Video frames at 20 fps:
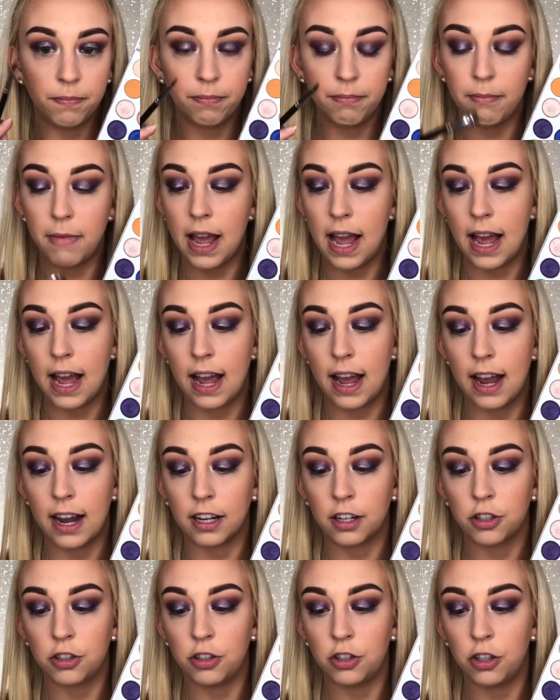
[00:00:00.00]

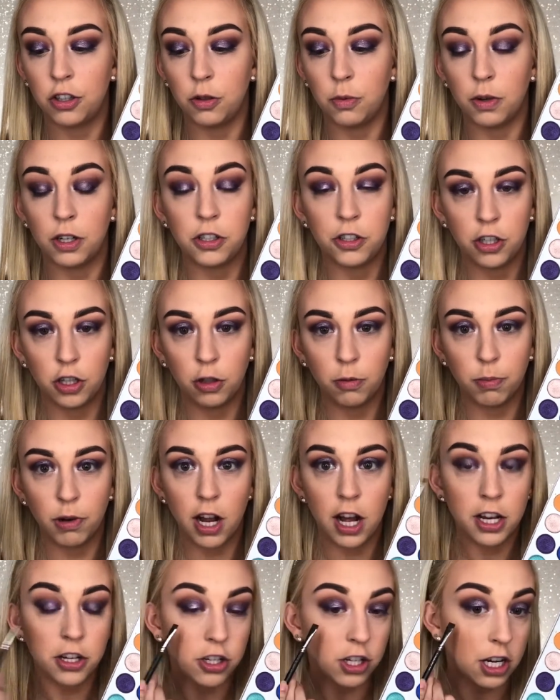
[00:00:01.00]
MAC 212 brush,